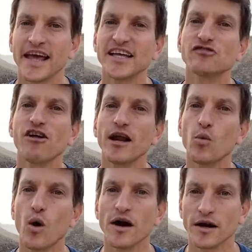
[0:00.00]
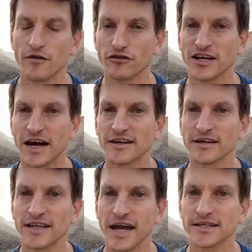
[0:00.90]
Israel won after
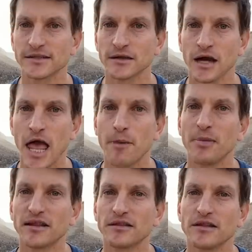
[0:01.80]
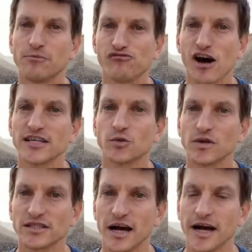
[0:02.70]
19 days, but the price
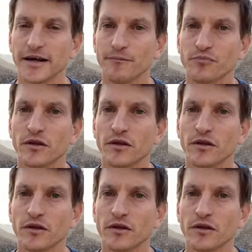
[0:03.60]
was high.